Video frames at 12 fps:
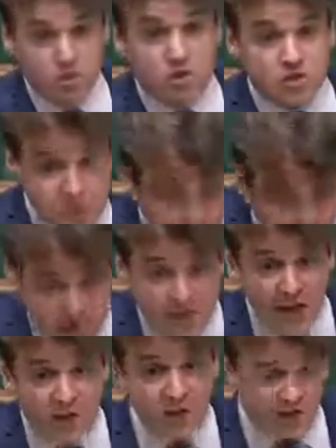because that is
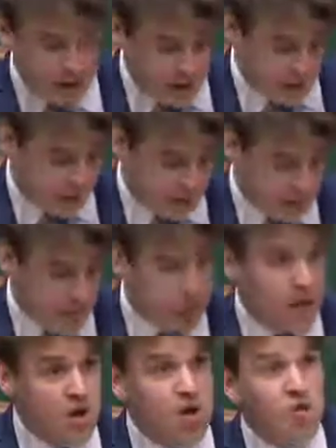how they feel.
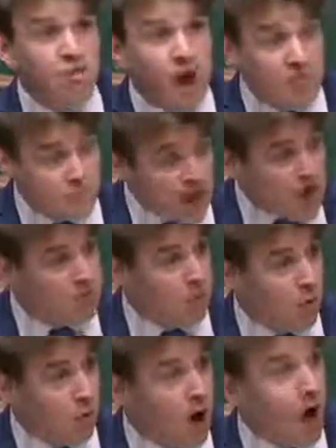And
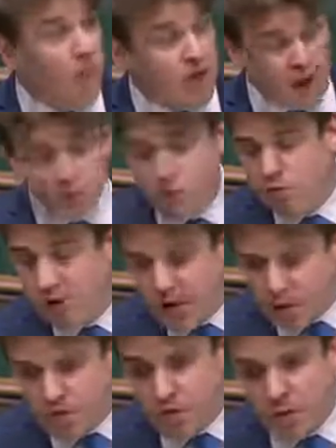therefore, the
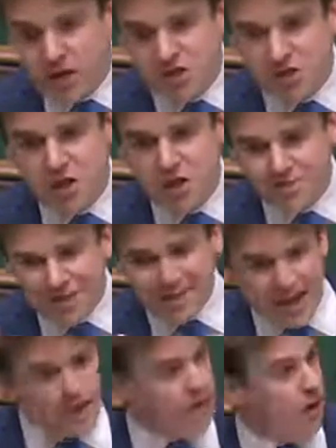information and the
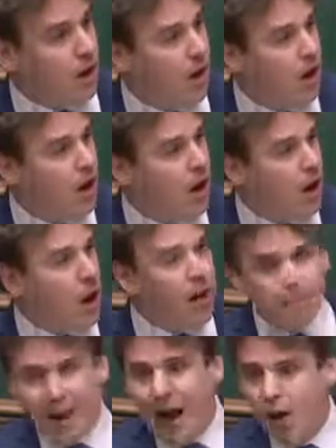data
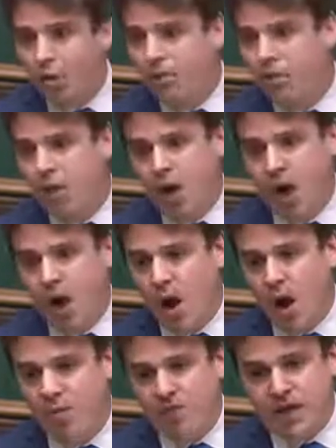about
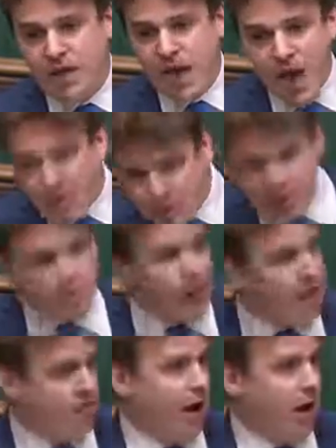the ethnic
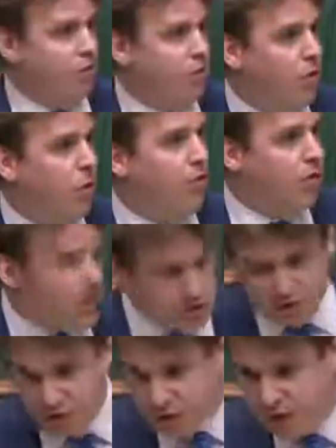background of
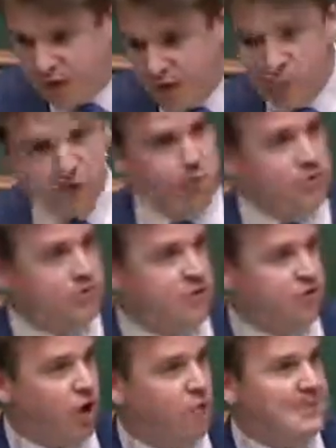those who have been found guilty of
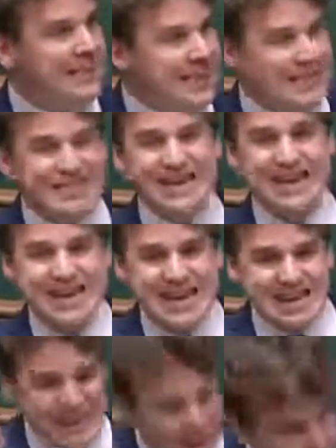these crimes is
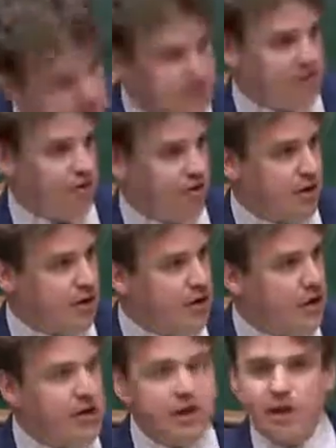necessary
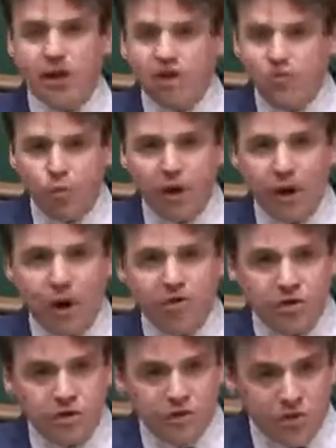if we are
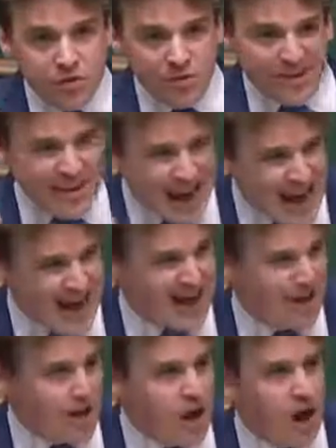to
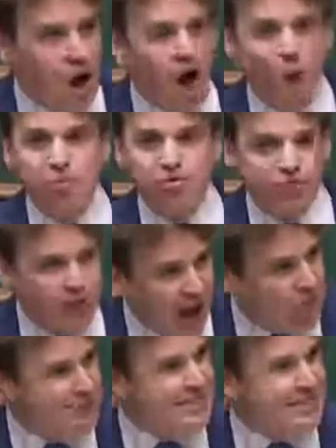gain a
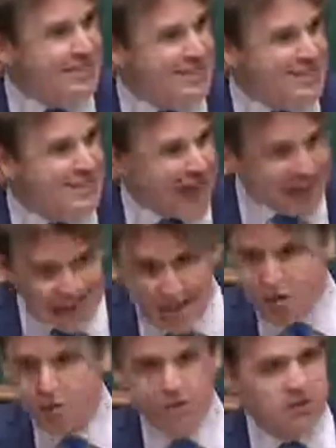profound
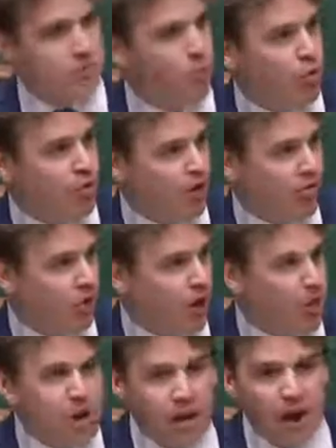understanding of this appalling
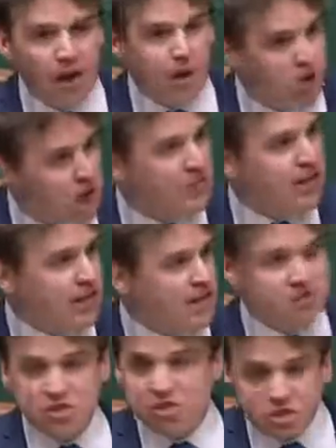crime, learn the
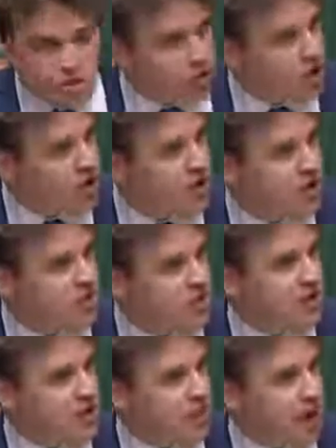lessons and ensure
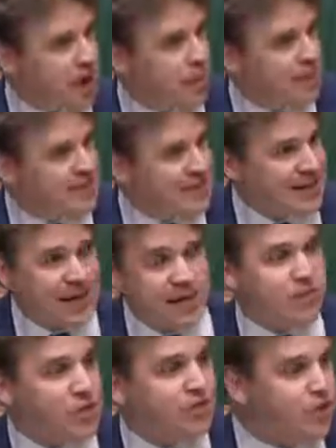that it never happens again.
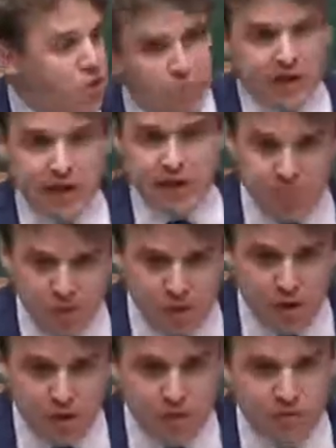And if we do believe
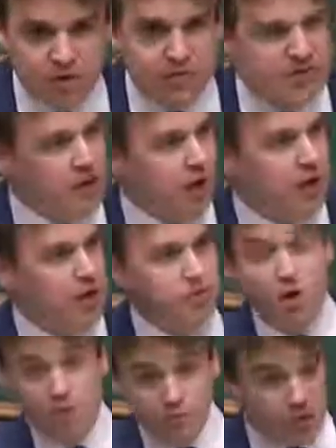that this kind
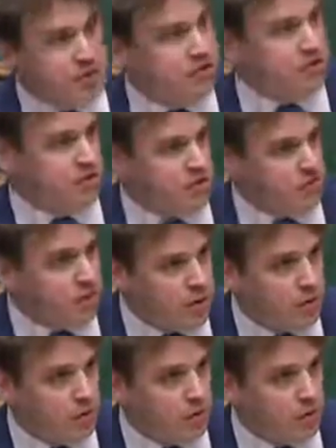of racism